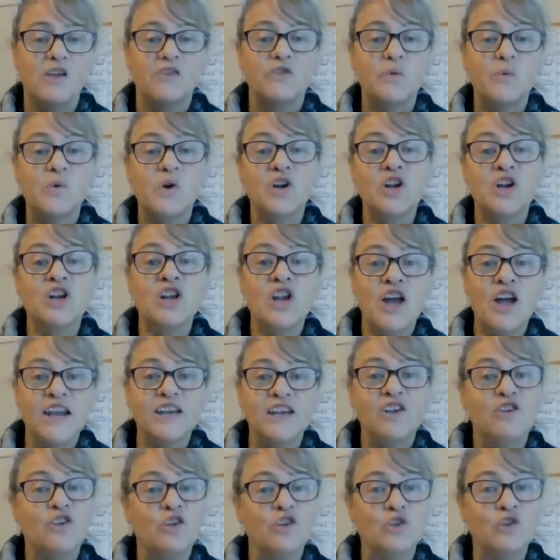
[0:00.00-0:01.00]
So what I'd like
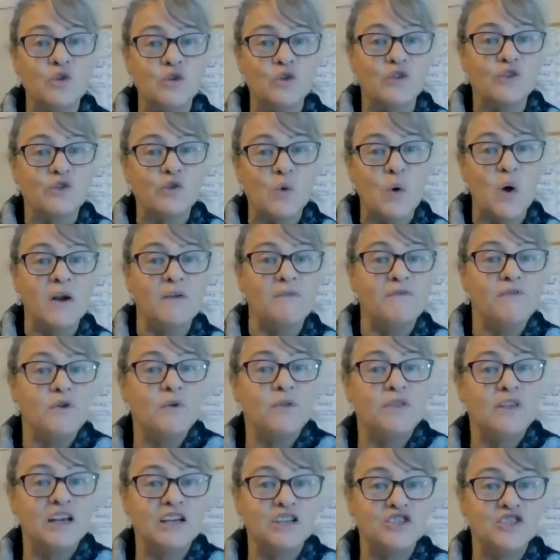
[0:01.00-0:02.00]
you to do, there's quite a few
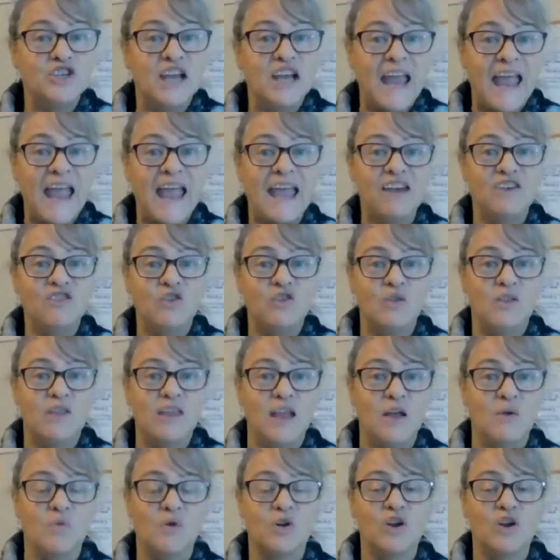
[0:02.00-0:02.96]
things you can do there.